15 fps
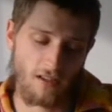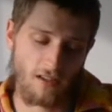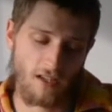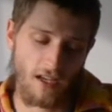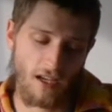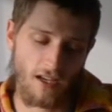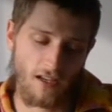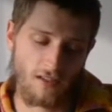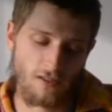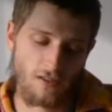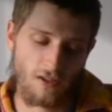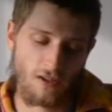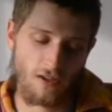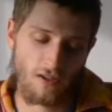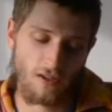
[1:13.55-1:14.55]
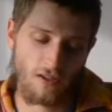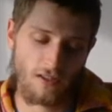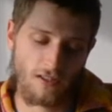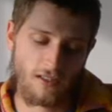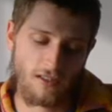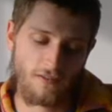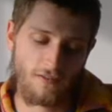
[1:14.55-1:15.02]
Okay, so
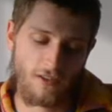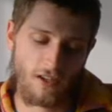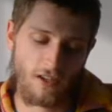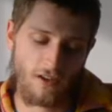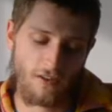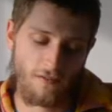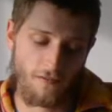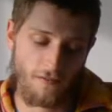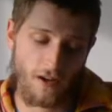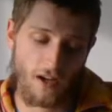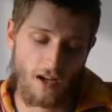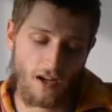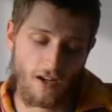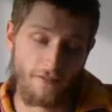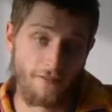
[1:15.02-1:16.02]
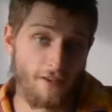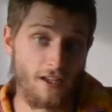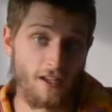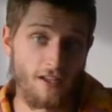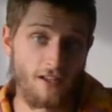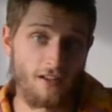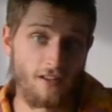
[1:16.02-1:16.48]
this is video 5
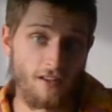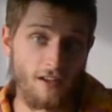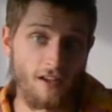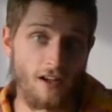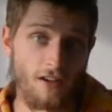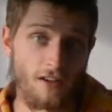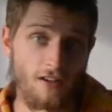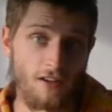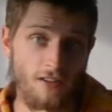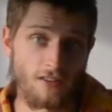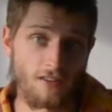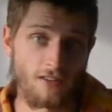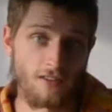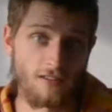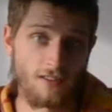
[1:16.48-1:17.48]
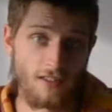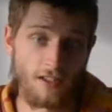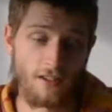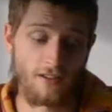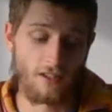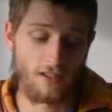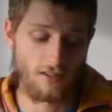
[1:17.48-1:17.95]
in the noun classes
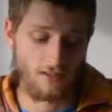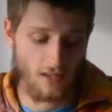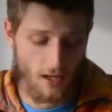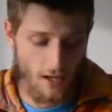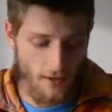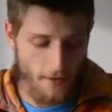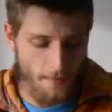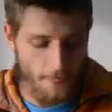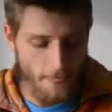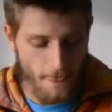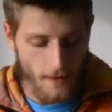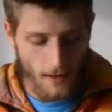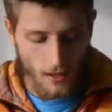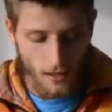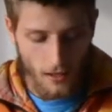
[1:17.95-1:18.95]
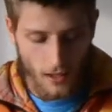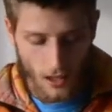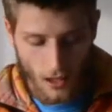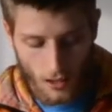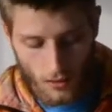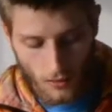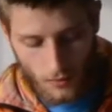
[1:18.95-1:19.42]
series.
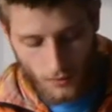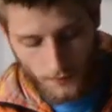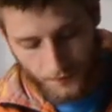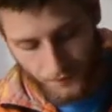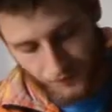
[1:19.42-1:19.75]
Now